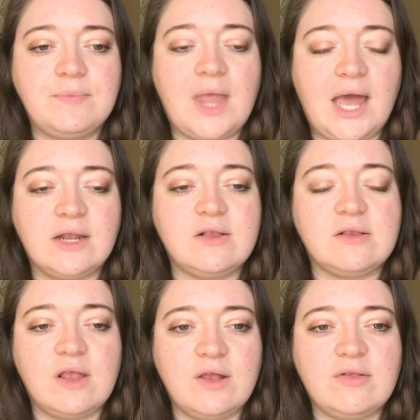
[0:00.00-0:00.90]
had a
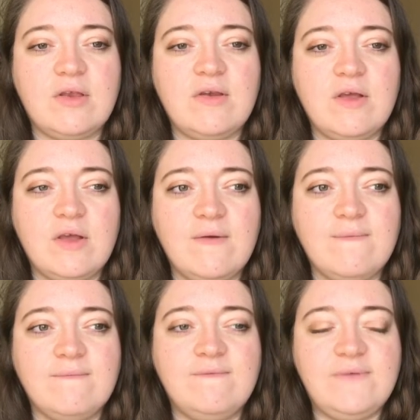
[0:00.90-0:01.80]
certain
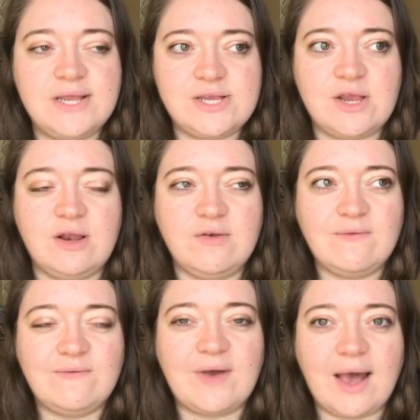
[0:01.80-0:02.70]
vision
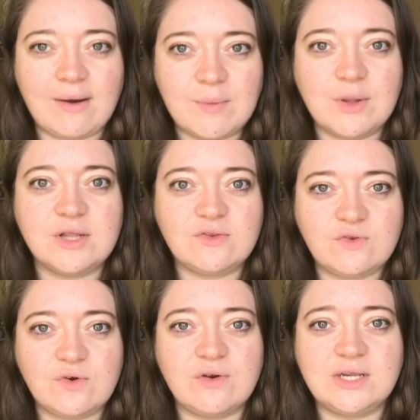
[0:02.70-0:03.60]
for how I want the
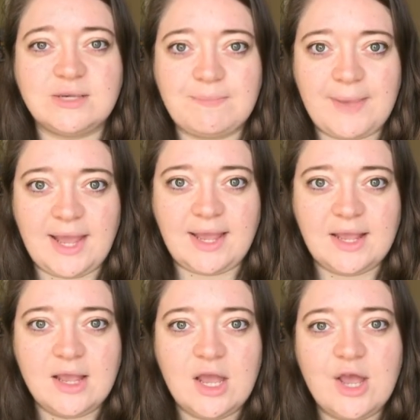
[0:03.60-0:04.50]
story to
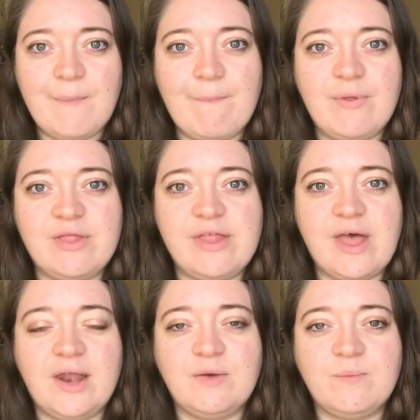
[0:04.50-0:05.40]
be, but
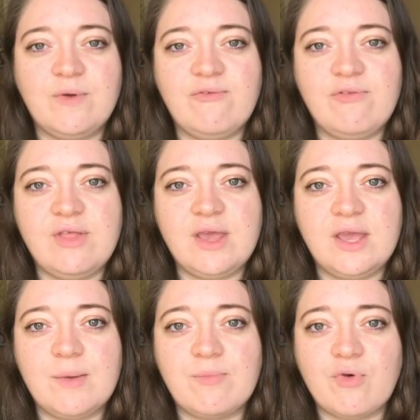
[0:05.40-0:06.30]
then with
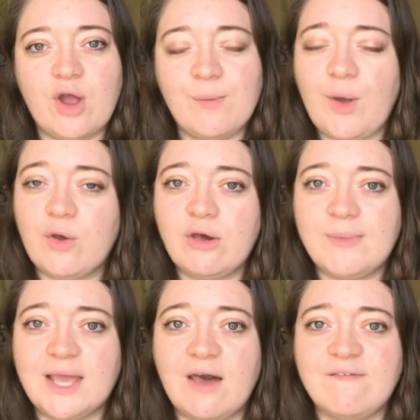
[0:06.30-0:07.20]
the promo
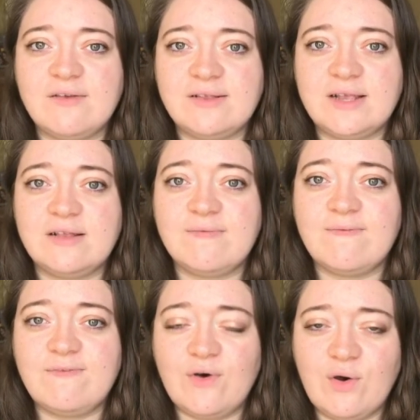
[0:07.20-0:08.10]
coming out for
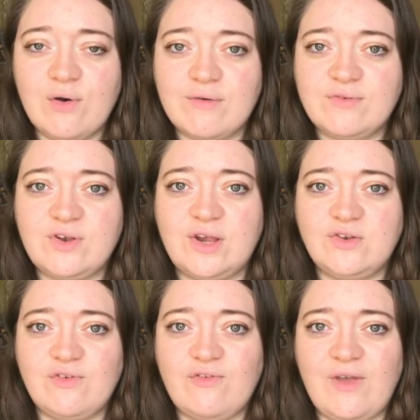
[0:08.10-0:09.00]
season 4 of
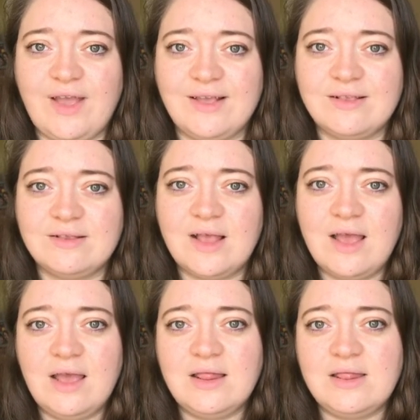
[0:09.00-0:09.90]
Stranger Things,
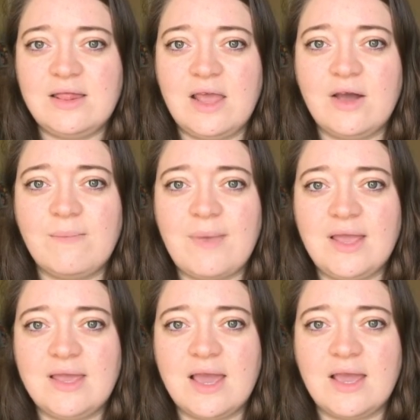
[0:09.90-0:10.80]
they are
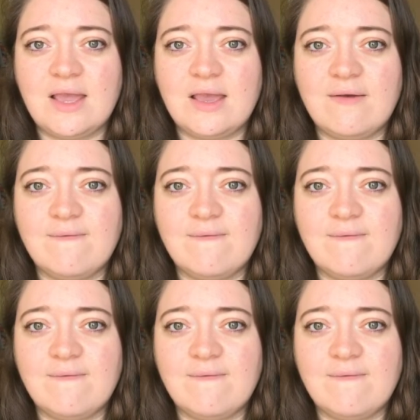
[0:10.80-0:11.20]
making